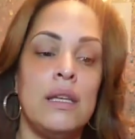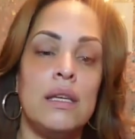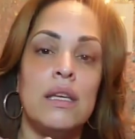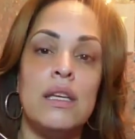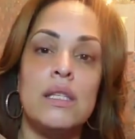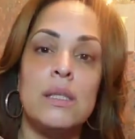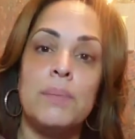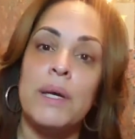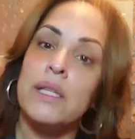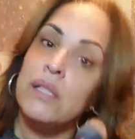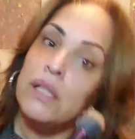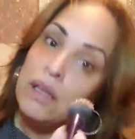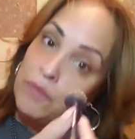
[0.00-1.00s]

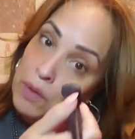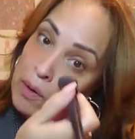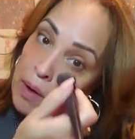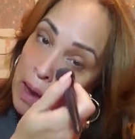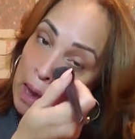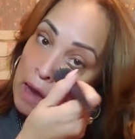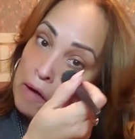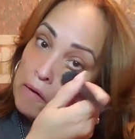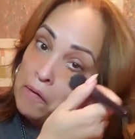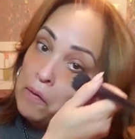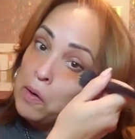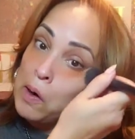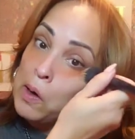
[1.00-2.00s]
especially if you have
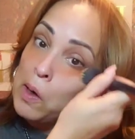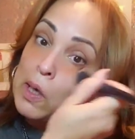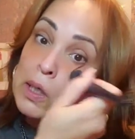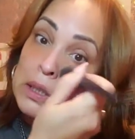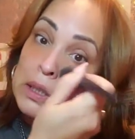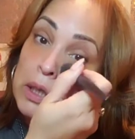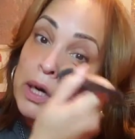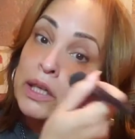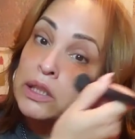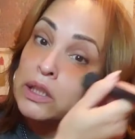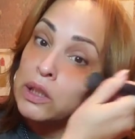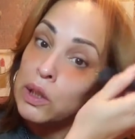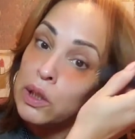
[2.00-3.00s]
dark
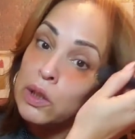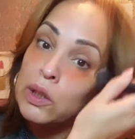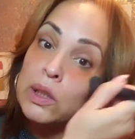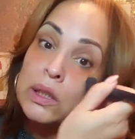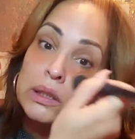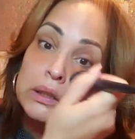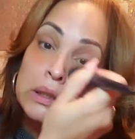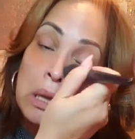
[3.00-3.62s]
circles.